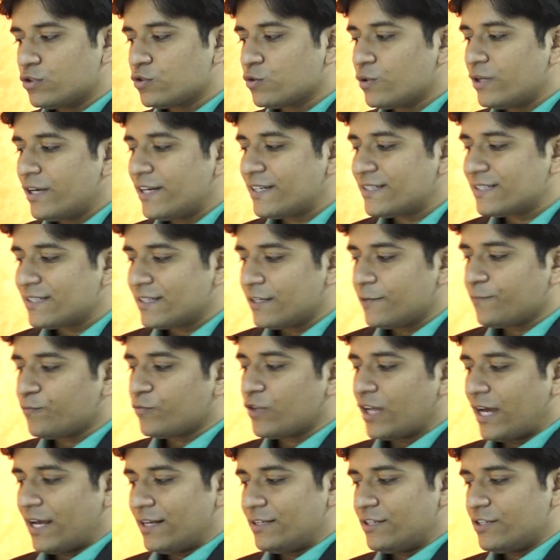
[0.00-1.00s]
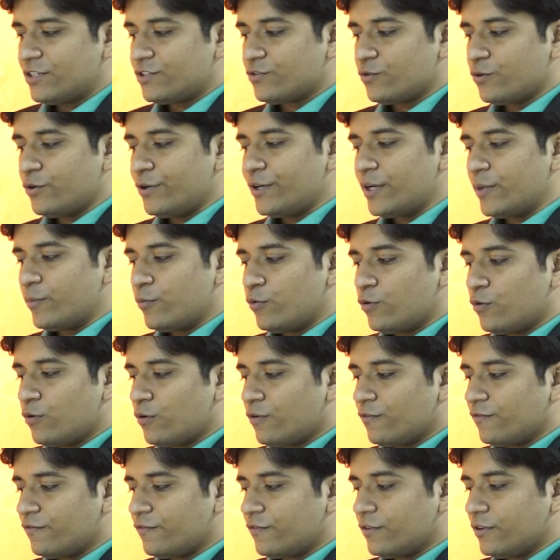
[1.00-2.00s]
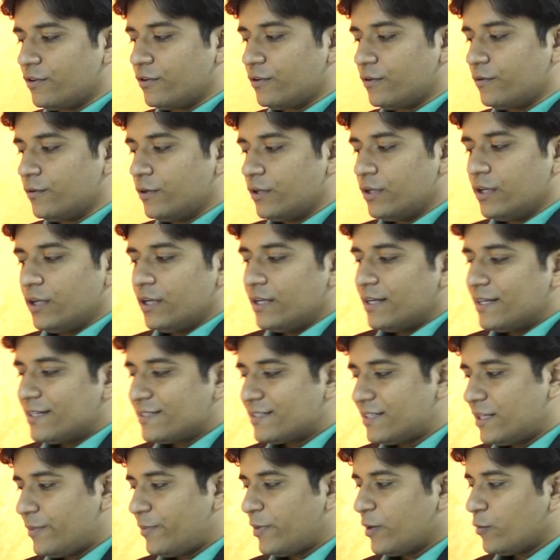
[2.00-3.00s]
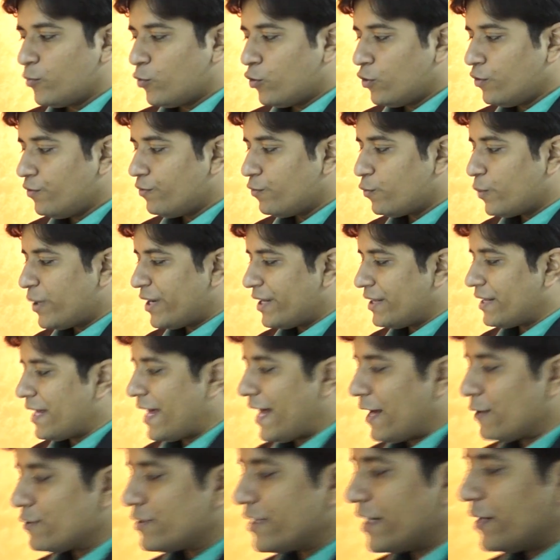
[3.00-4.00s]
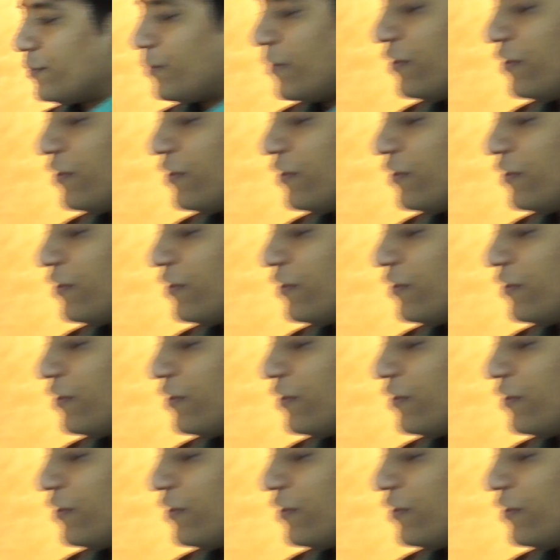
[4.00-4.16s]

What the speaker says: So let's say I'll just show you a demo of sleeping mode, wherein I have set